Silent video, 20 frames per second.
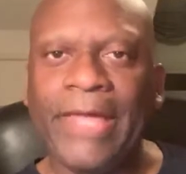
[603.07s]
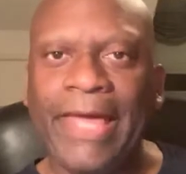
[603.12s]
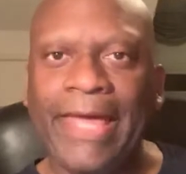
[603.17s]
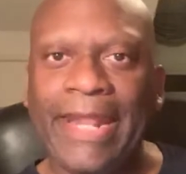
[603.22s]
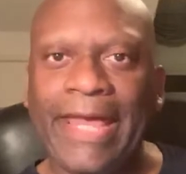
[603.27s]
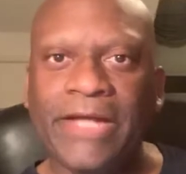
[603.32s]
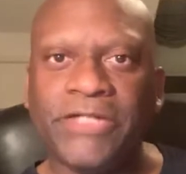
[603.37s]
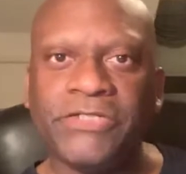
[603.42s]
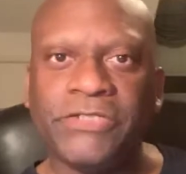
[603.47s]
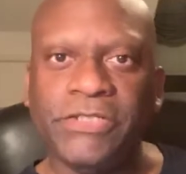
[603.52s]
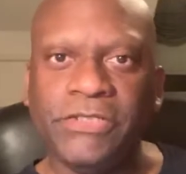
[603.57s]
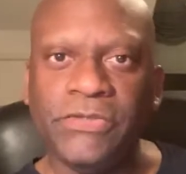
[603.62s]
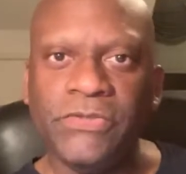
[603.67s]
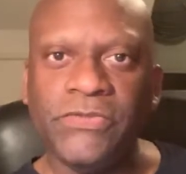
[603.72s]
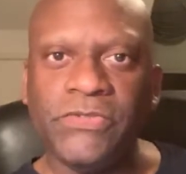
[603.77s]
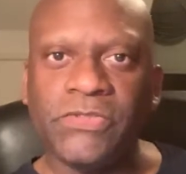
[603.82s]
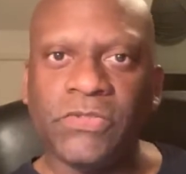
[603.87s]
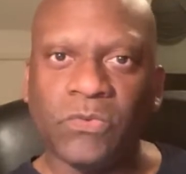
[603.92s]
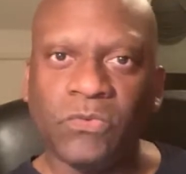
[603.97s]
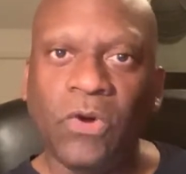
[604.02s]
had actually
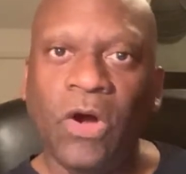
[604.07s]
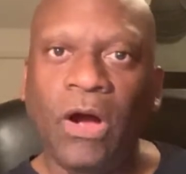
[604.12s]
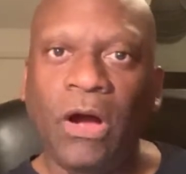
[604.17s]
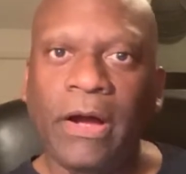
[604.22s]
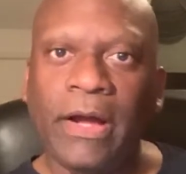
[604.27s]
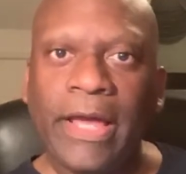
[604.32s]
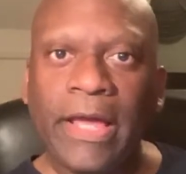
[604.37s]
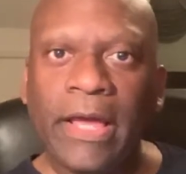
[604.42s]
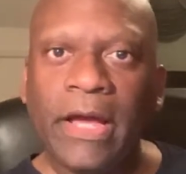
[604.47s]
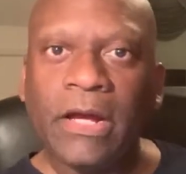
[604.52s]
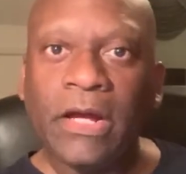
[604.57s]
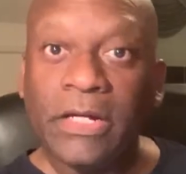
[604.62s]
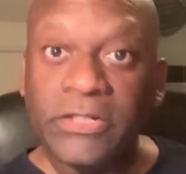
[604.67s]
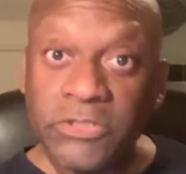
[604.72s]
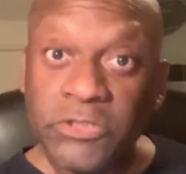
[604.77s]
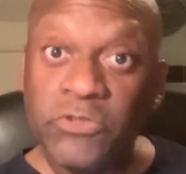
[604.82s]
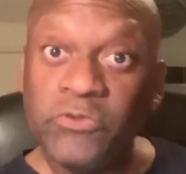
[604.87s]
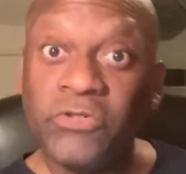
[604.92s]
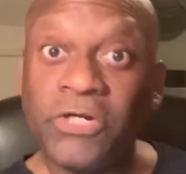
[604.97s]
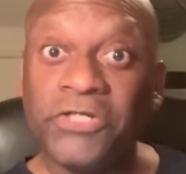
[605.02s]
used the wrong
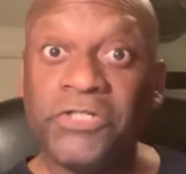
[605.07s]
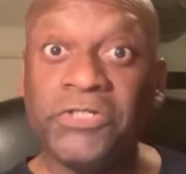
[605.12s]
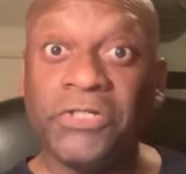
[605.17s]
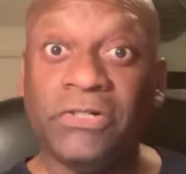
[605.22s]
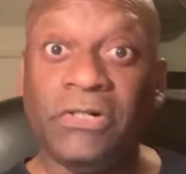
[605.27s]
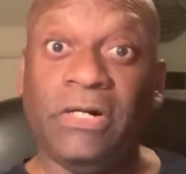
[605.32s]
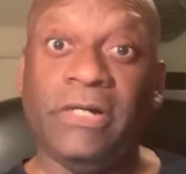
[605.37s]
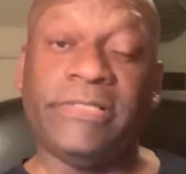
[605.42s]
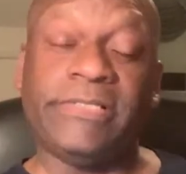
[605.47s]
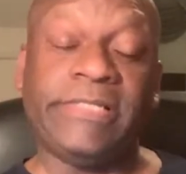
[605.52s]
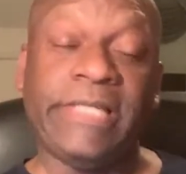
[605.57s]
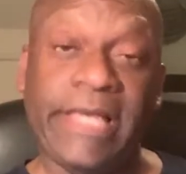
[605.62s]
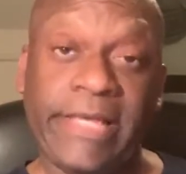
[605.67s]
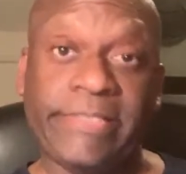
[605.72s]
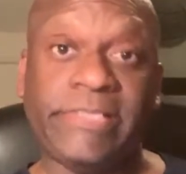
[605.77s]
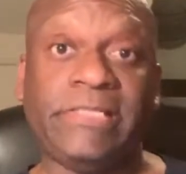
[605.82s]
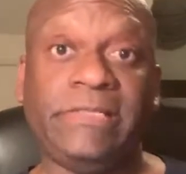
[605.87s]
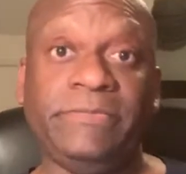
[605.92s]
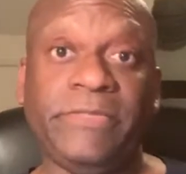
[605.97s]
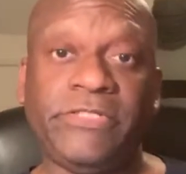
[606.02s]
construction cost
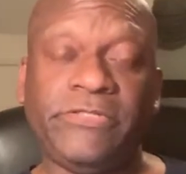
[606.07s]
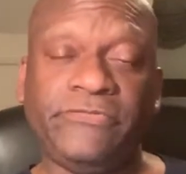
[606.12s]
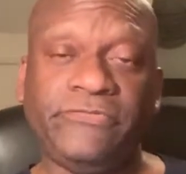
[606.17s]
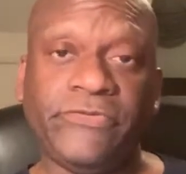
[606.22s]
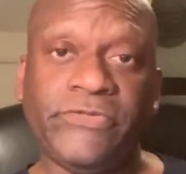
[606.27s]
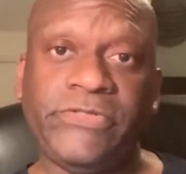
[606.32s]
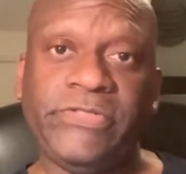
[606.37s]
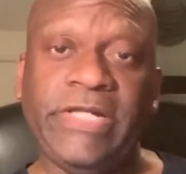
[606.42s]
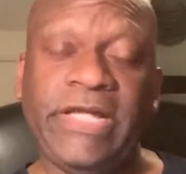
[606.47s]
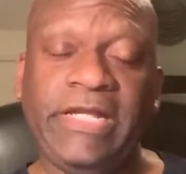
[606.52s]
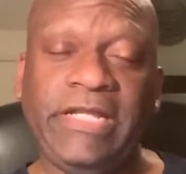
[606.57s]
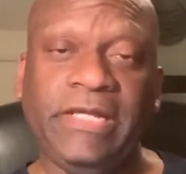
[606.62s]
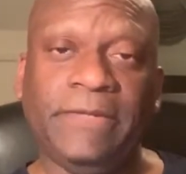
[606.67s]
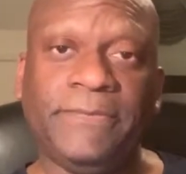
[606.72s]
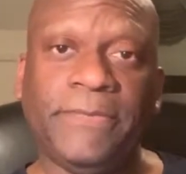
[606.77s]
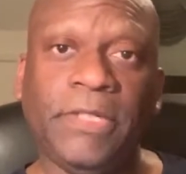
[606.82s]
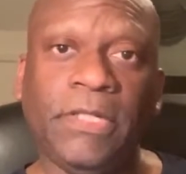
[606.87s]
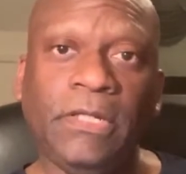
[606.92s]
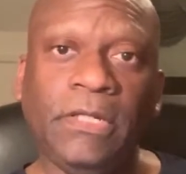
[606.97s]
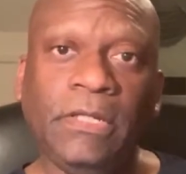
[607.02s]
estimates for a stadium.